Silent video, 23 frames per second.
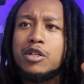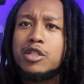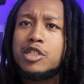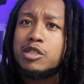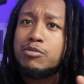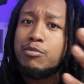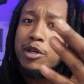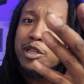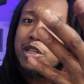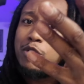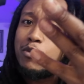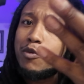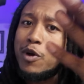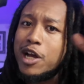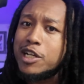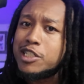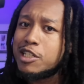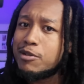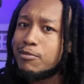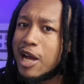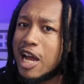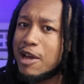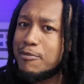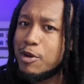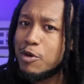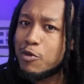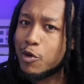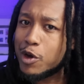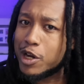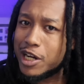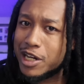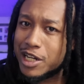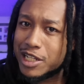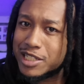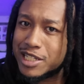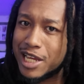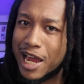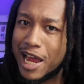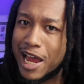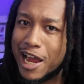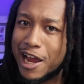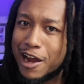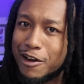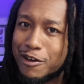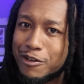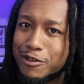Smith & Wesson might be running to
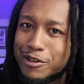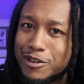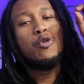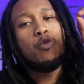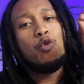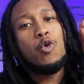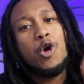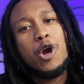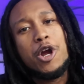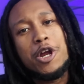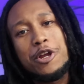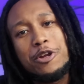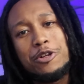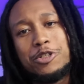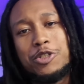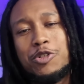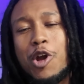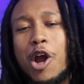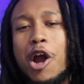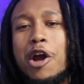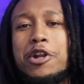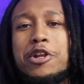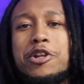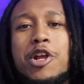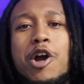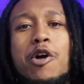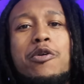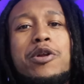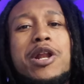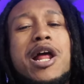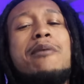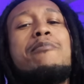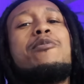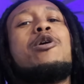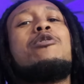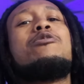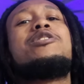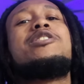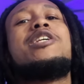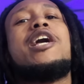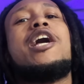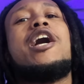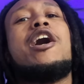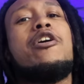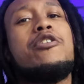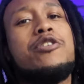town. Warriors, you already know what I'm going to
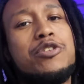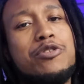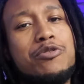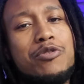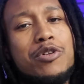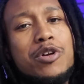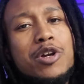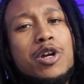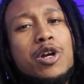tell you.